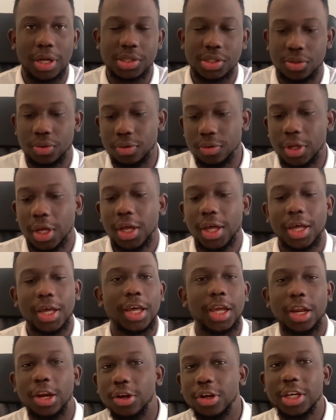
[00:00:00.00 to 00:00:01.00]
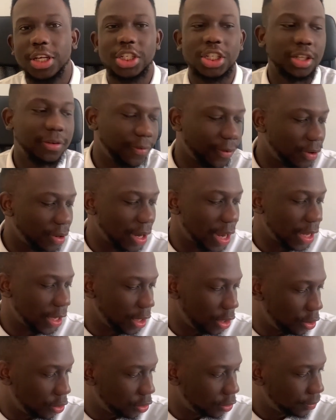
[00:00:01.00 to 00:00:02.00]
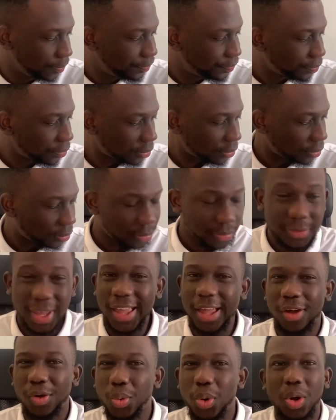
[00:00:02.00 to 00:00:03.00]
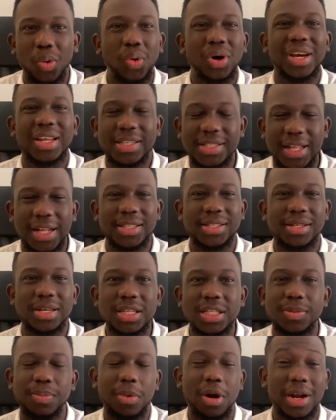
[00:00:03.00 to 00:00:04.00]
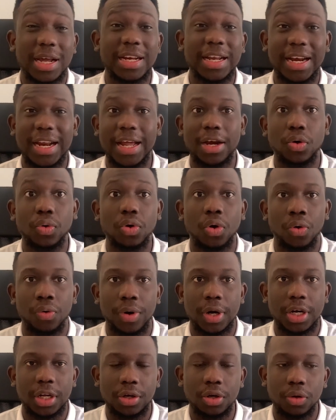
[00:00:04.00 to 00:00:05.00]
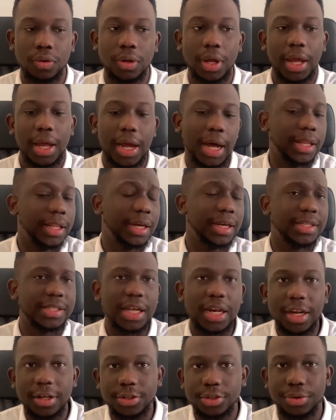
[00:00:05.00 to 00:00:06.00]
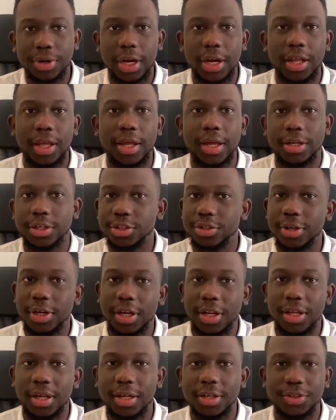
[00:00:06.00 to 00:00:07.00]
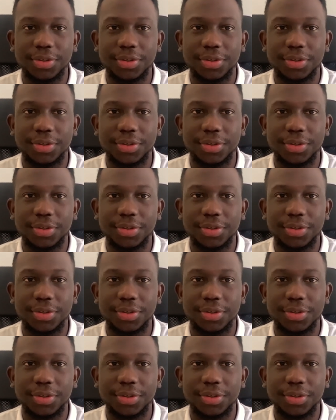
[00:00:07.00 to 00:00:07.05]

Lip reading: So, you know, he just felt like, you know, what is there to this market that I don't already know? And then he started trading. He